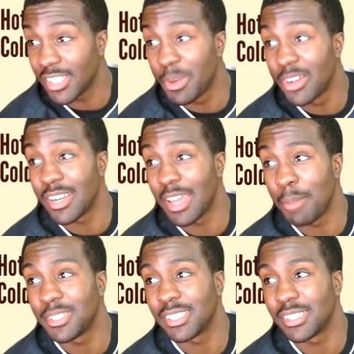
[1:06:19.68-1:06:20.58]
spirit of
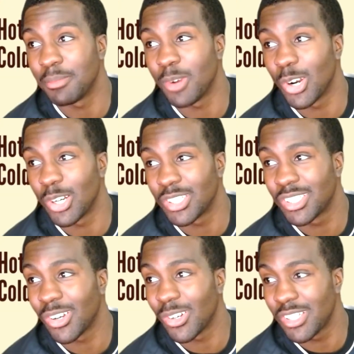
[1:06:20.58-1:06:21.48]
nepotism, her
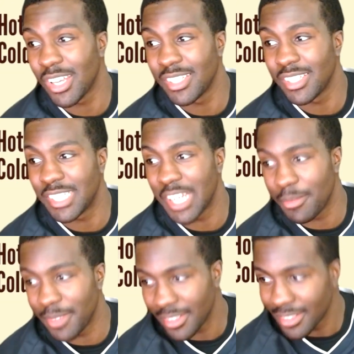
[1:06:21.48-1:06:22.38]
son is the
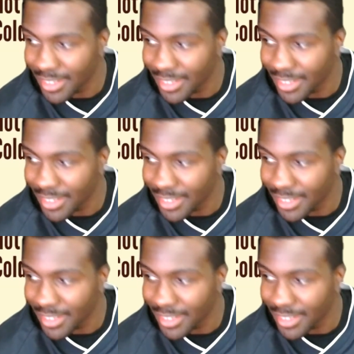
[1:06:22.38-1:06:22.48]
chairman.